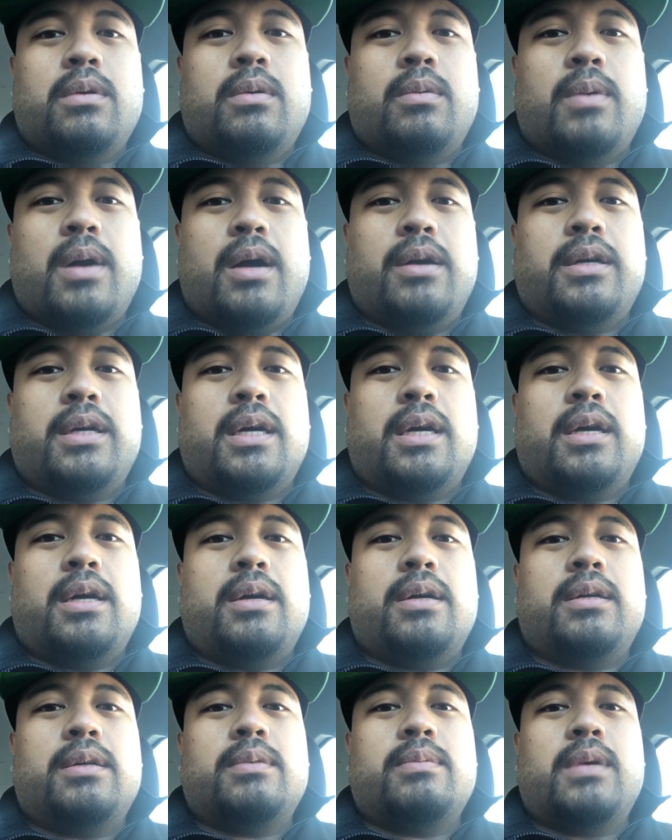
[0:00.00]

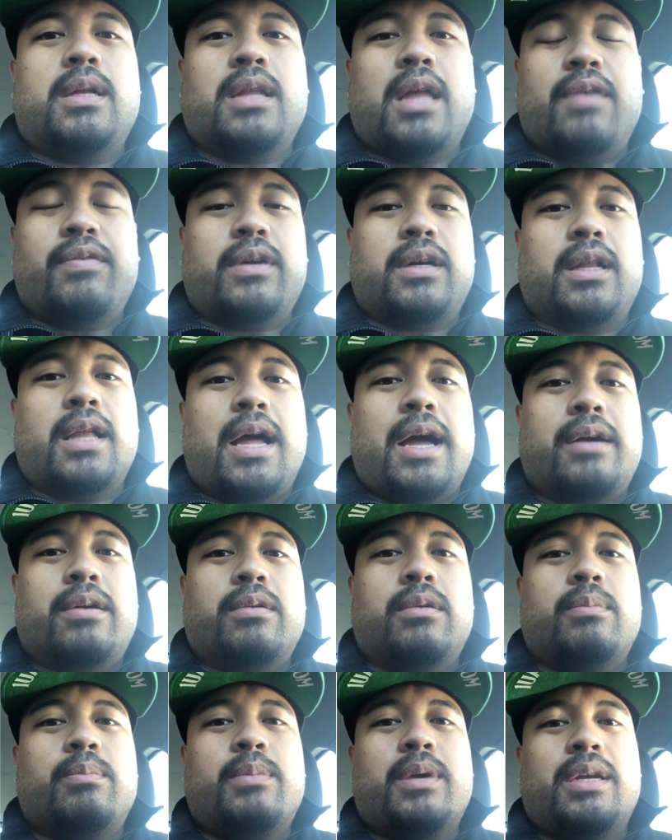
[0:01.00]
11 o'clock
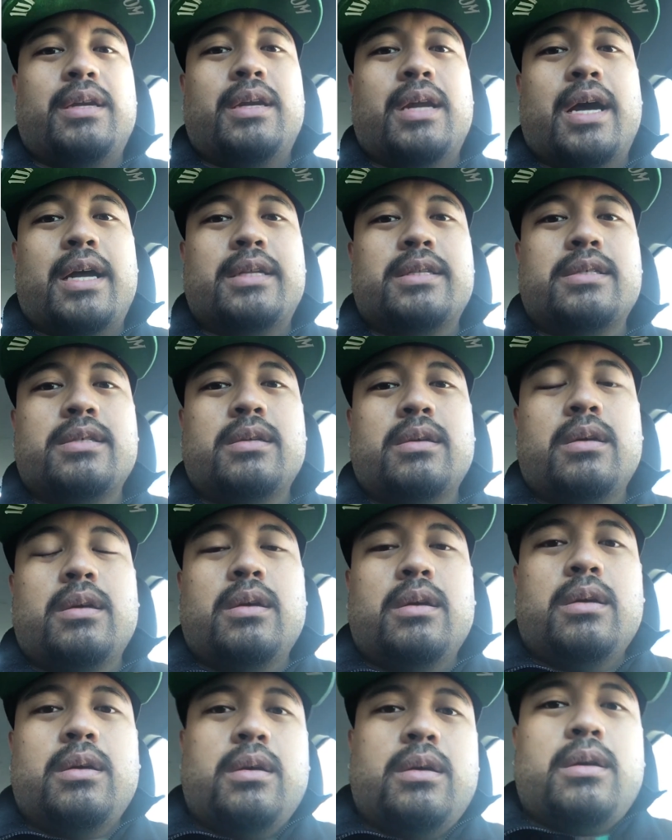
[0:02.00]
or midnight.
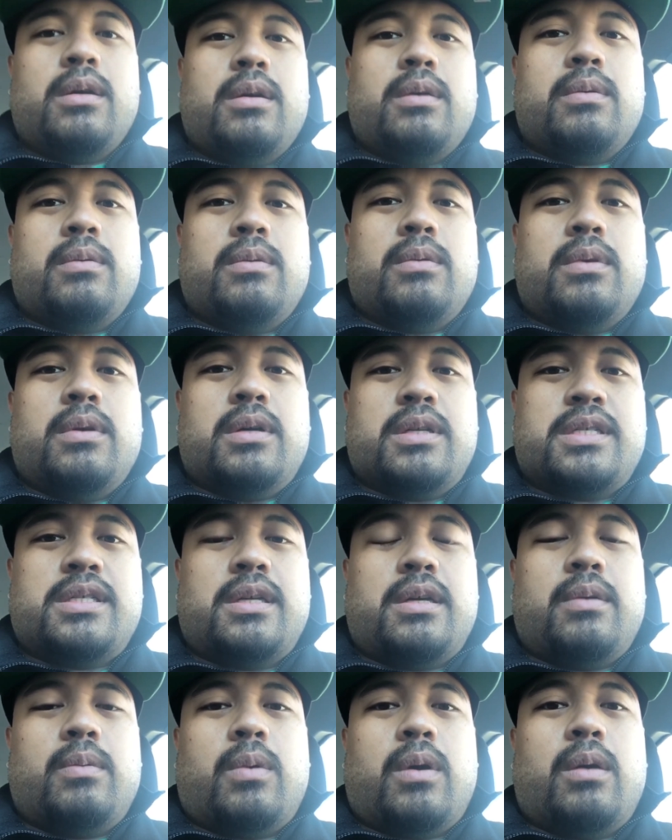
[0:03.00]
We'll
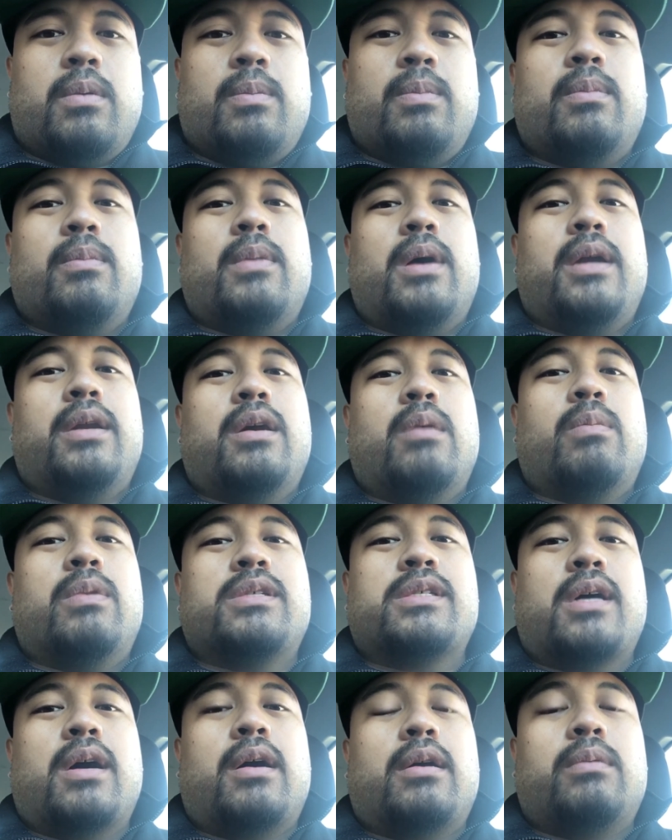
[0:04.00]
see where my
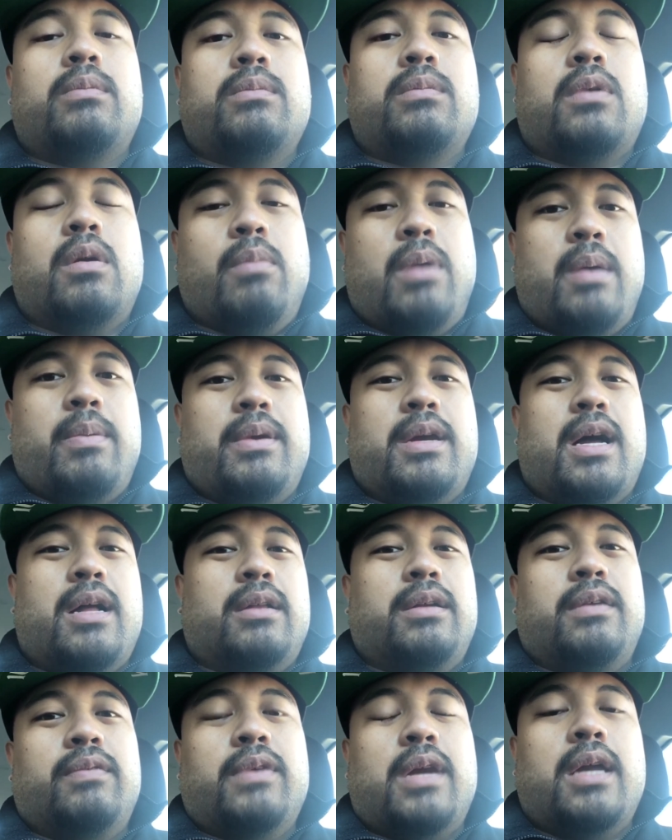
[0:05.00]
numbers are, or maybe
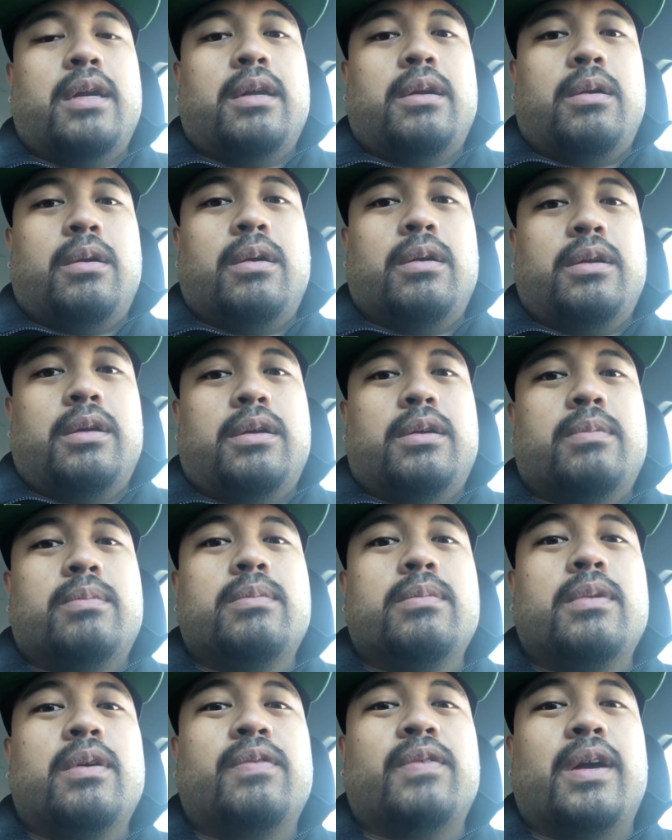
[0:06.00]
I'll even end it earlier
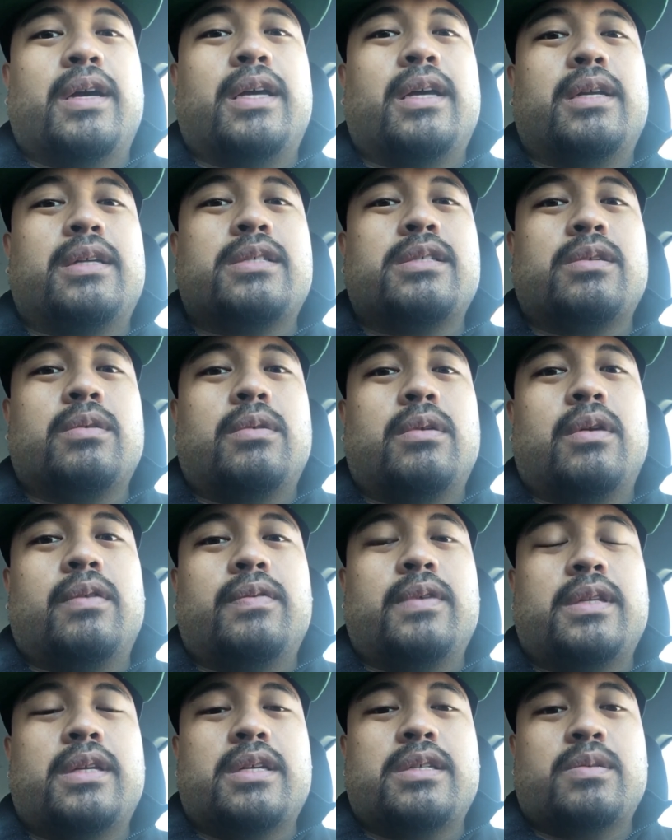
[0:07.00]
if I get sooner,
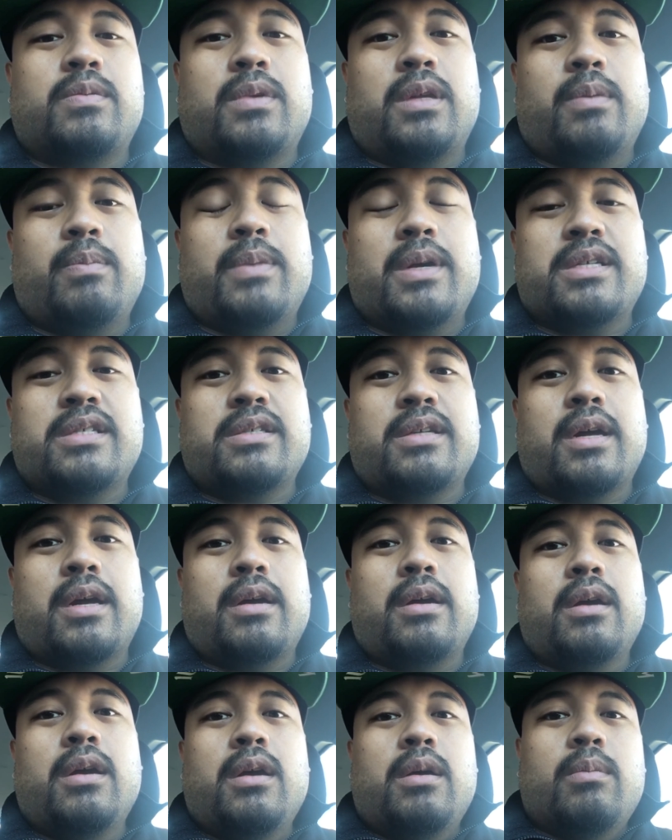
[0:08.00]
if it gets a really busy
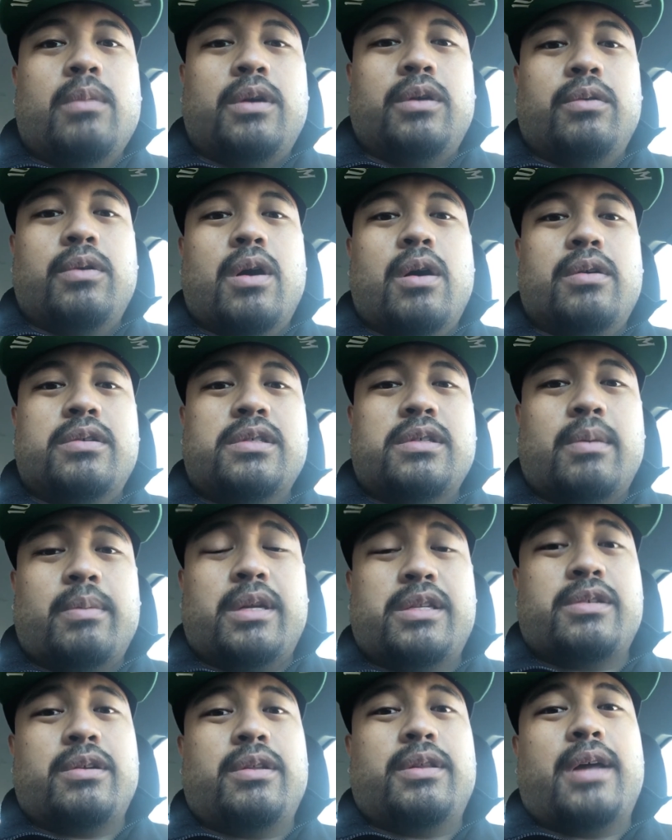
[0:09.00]
day. But who knows? I'm
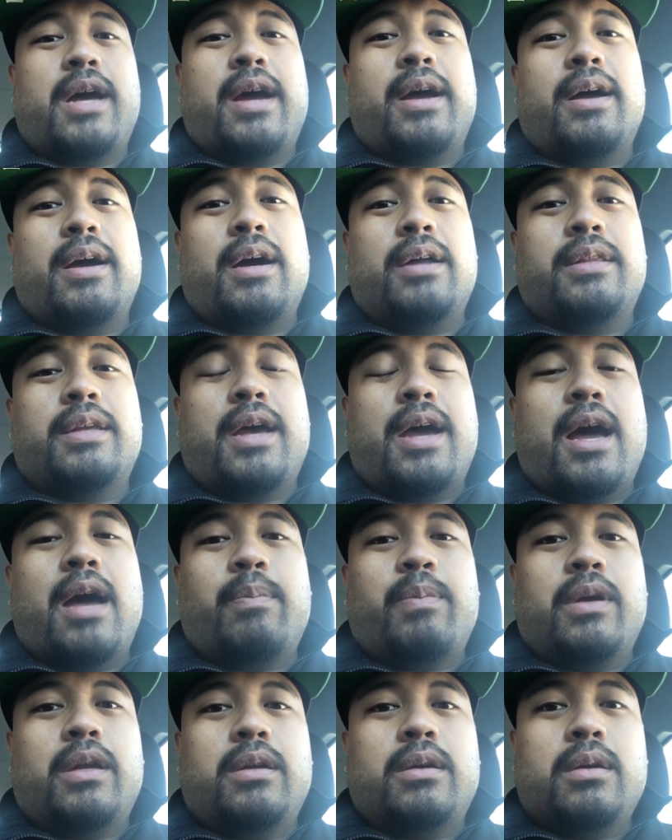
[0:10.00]
going to turn on the
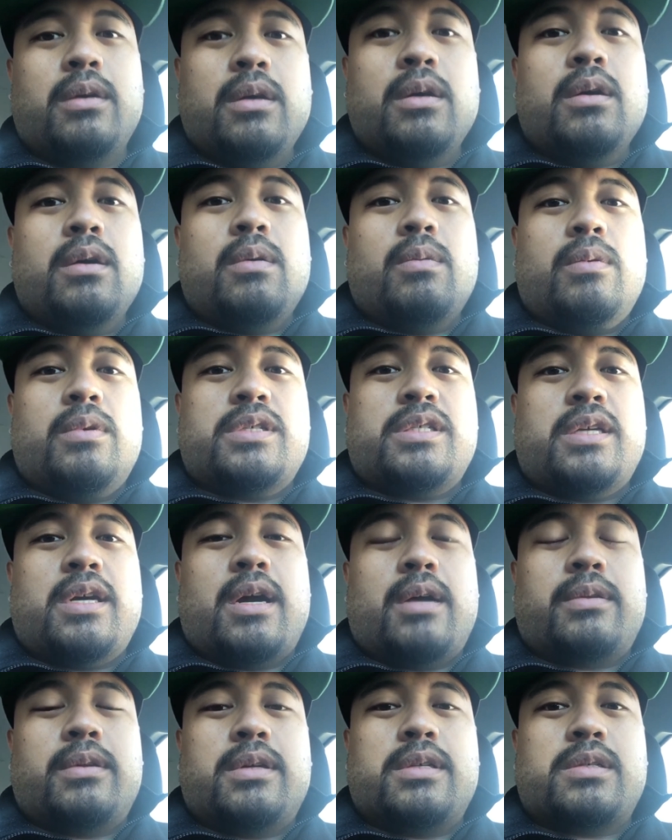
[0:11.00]
app and we'll see
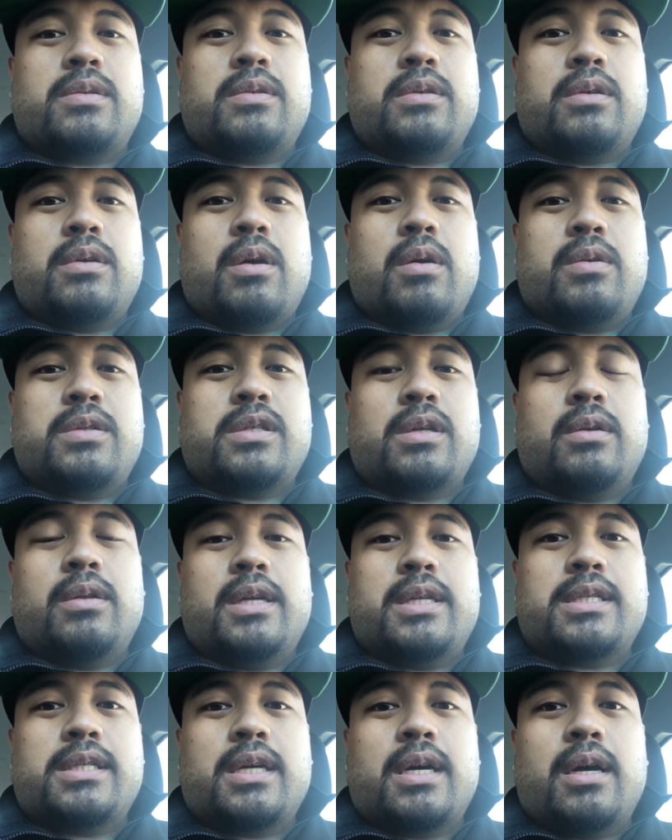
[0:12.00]
how things go. So
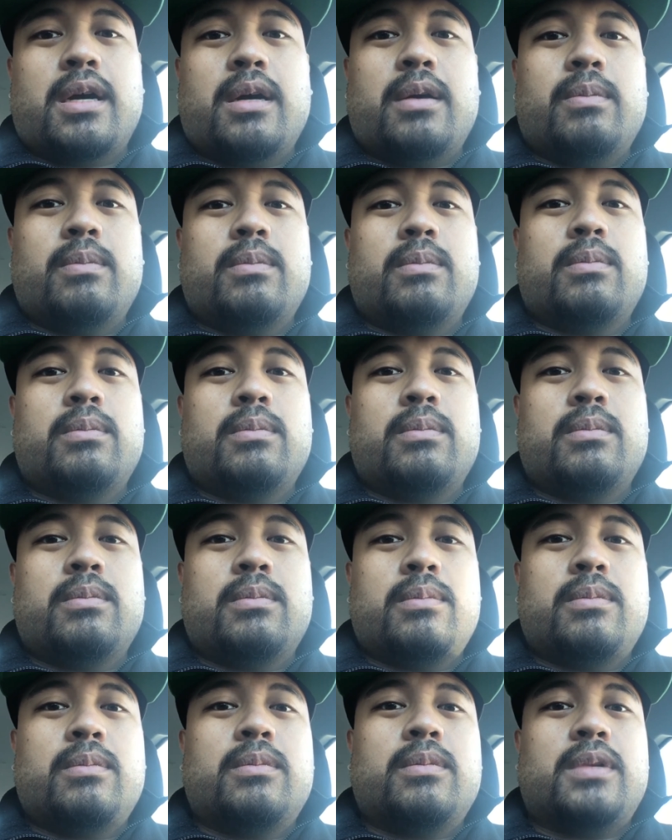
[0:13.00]
let's
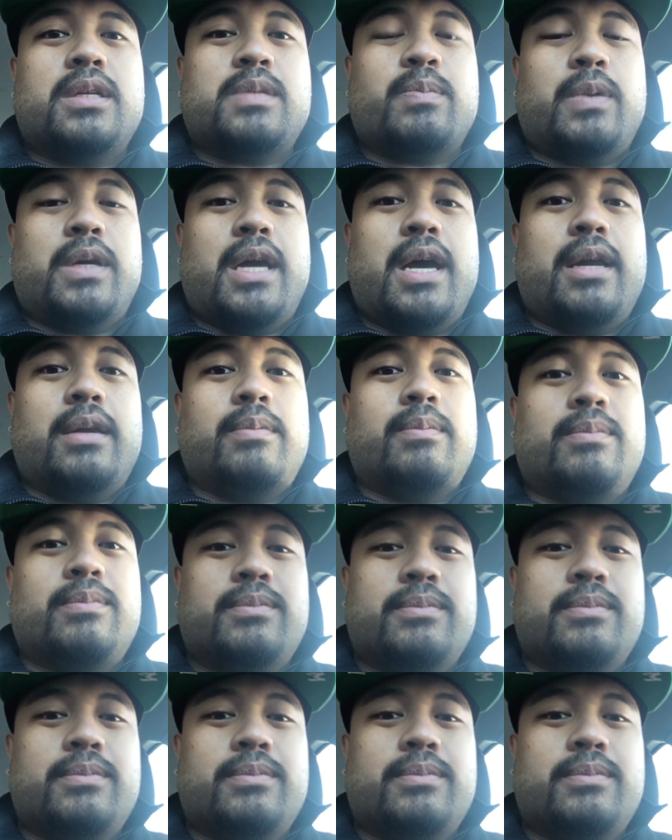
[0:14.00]
begin.